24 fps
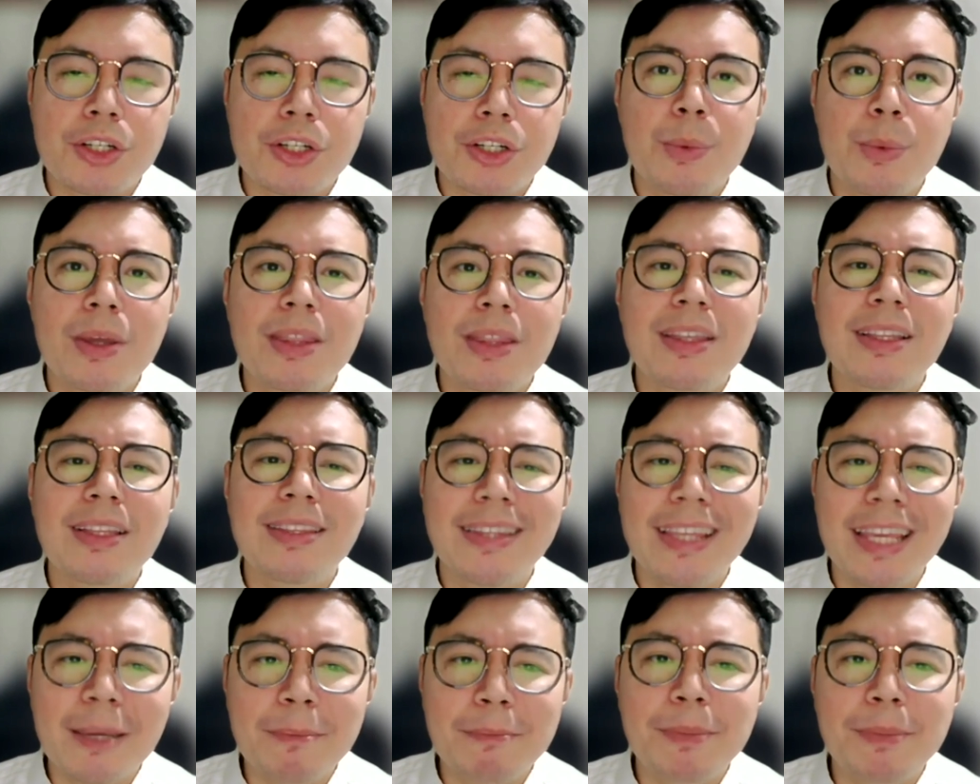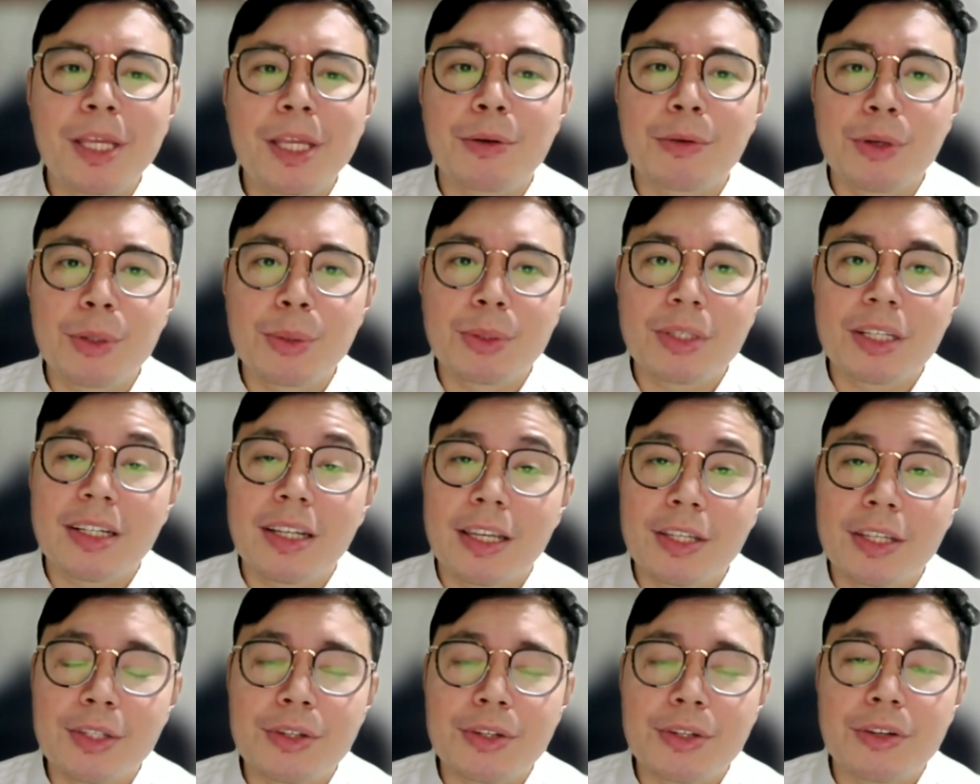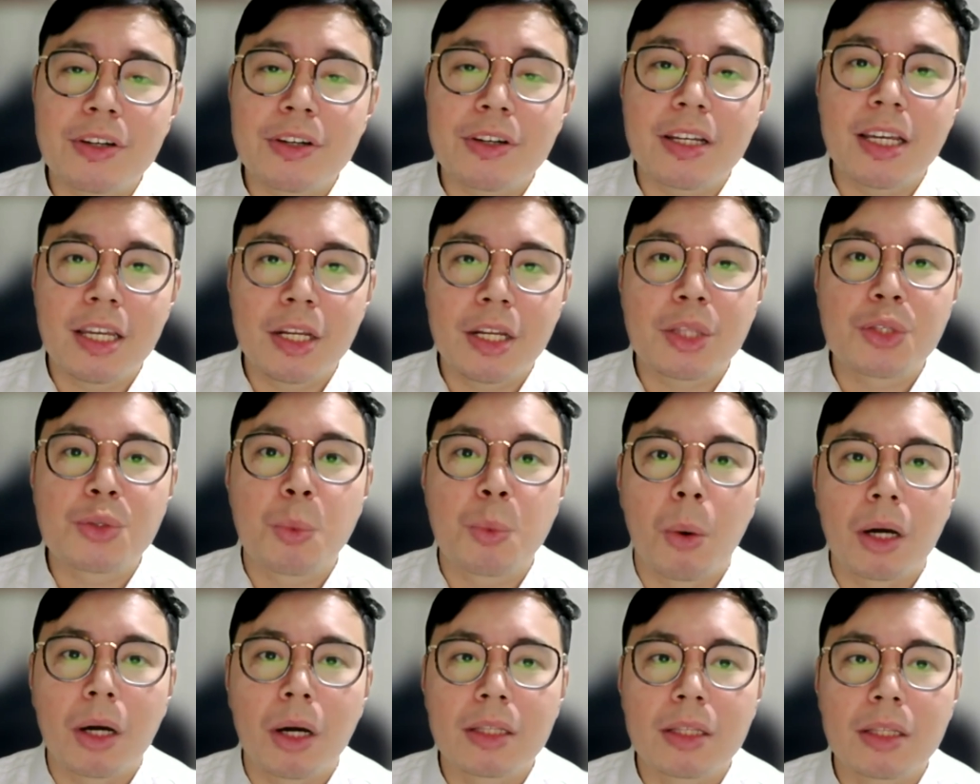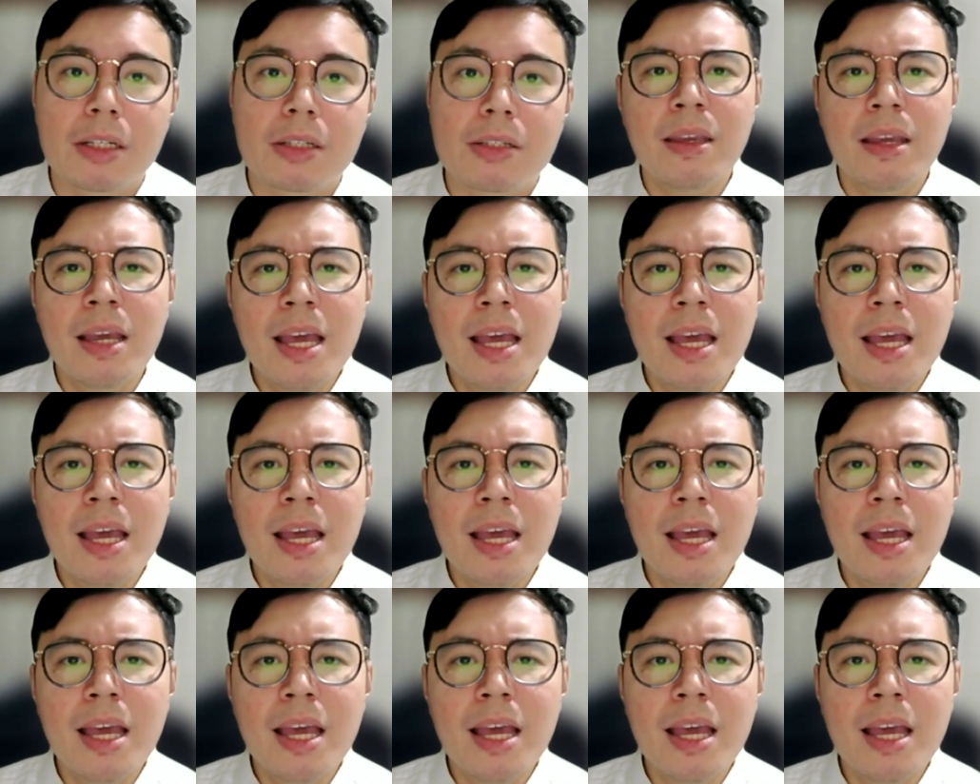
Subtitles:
with a deeply rooted history in its waters.